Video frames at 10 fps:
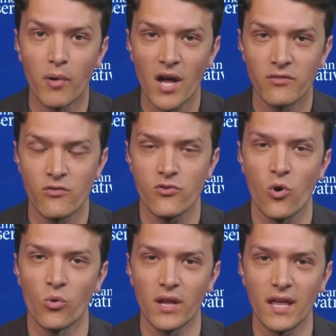bought and
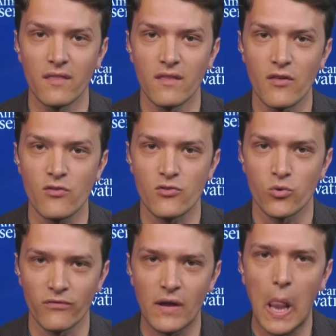sold in this
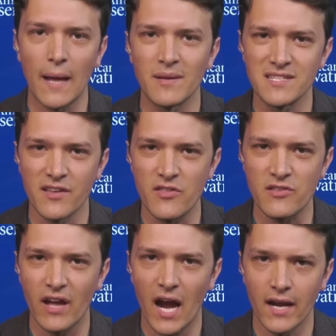sort of
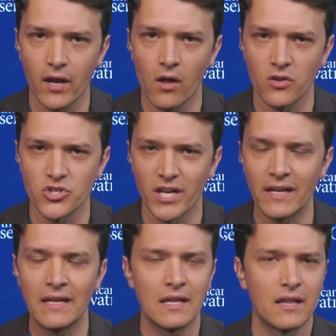climatist ideology.
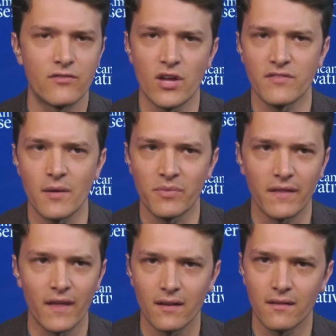That's not
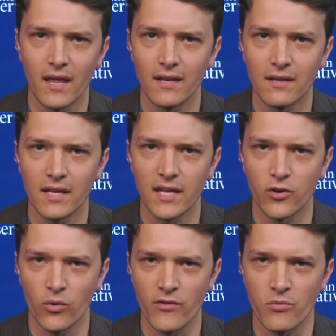something that, that he
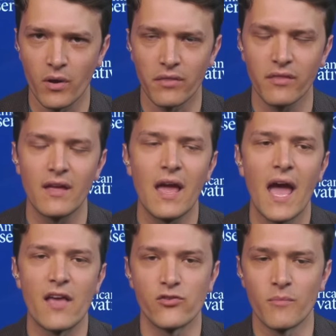agrees with.
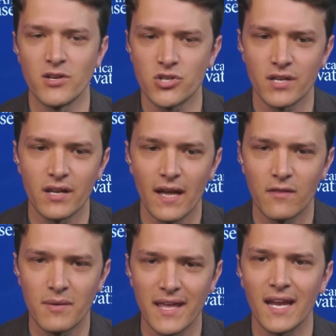As you mentioned at the
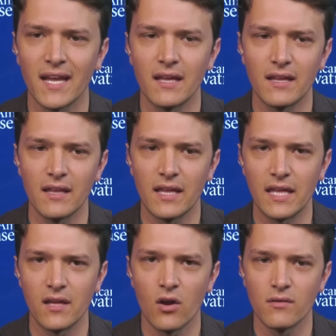beginning,
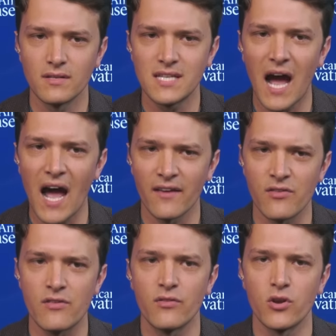he
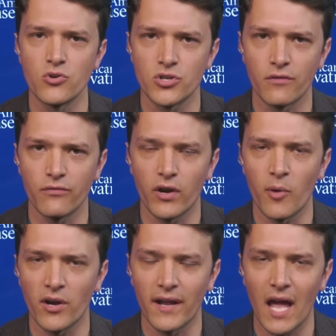ties the notion of free
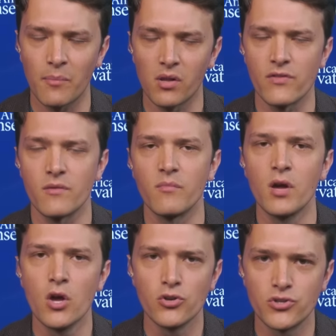market capitalism
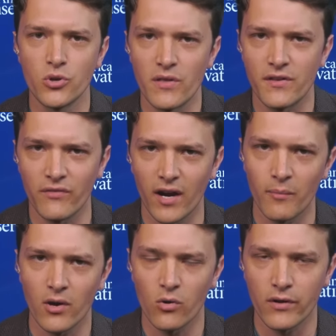to his
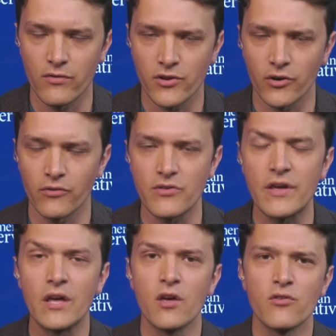environmental concerns.
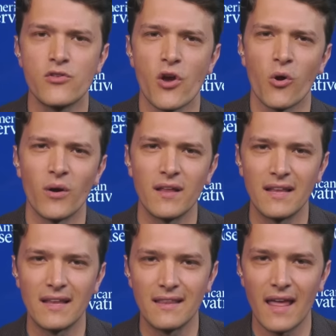So
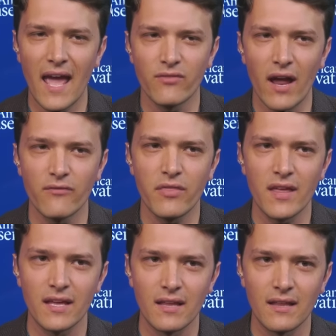it, every,
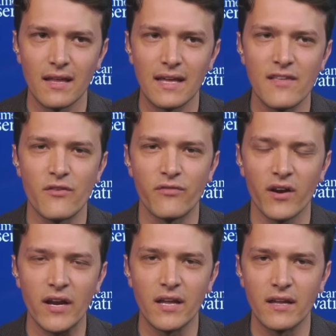everything, he's a
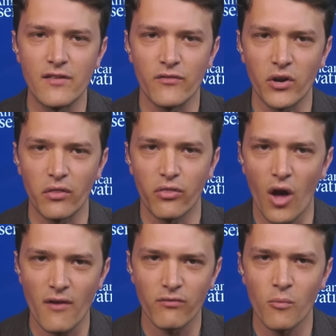very he's a very
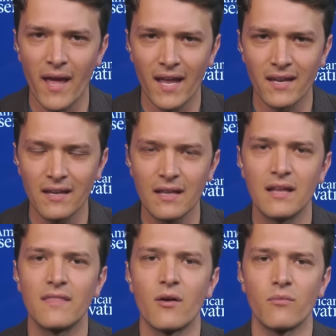thoughtful man.
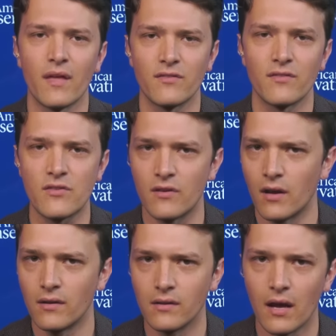That that's
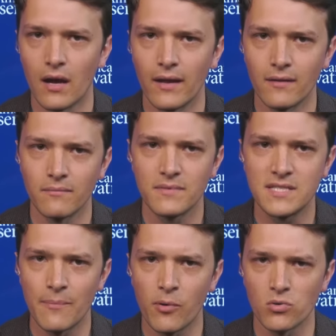a, a
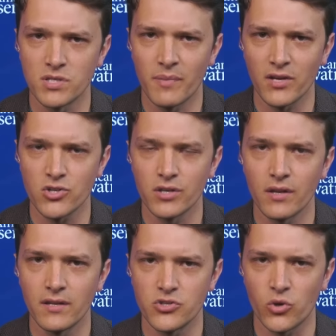typical depiction
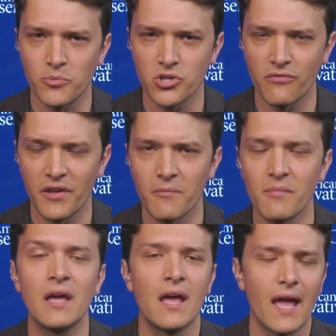and description of him,
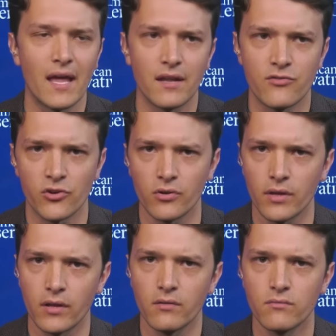and it's
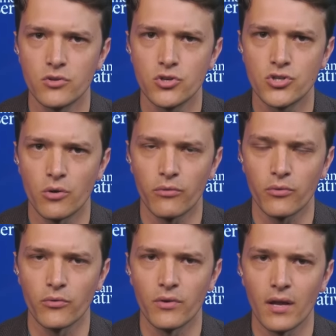certainly shown
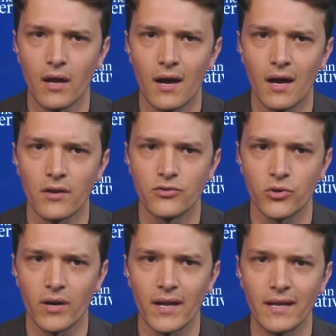through uh,
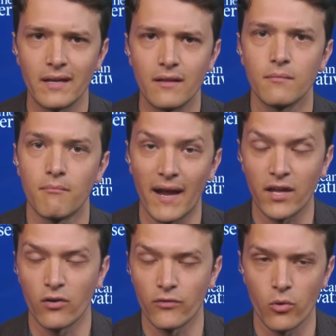during my
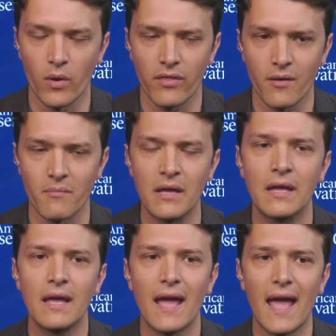interview with him.
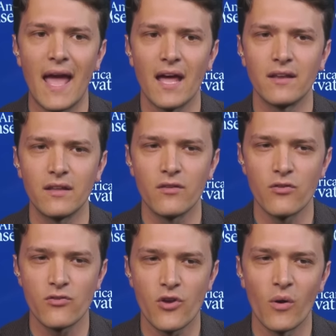And
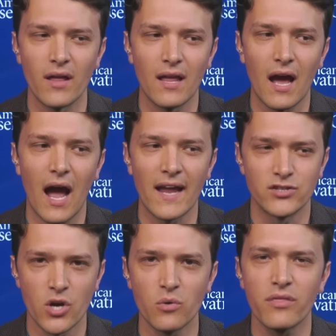so I
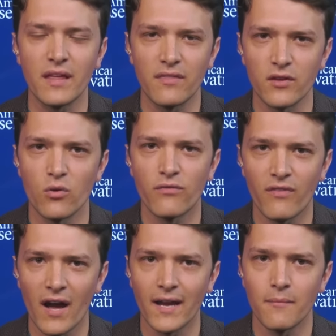don't think that you'll
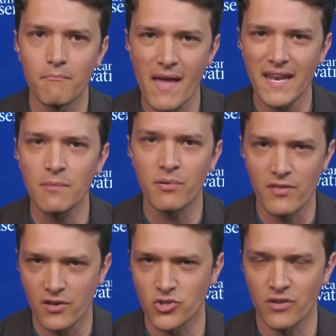find many
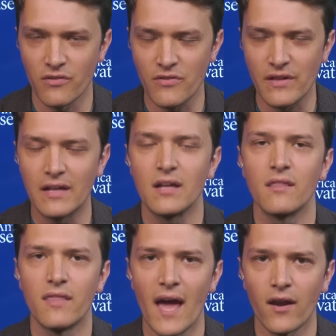positions
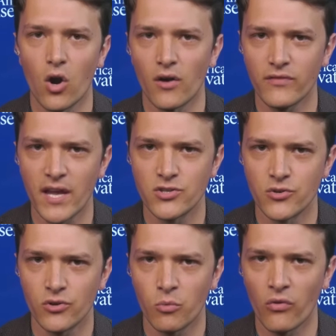that R F K
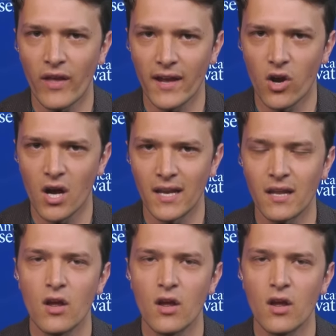Junior will take on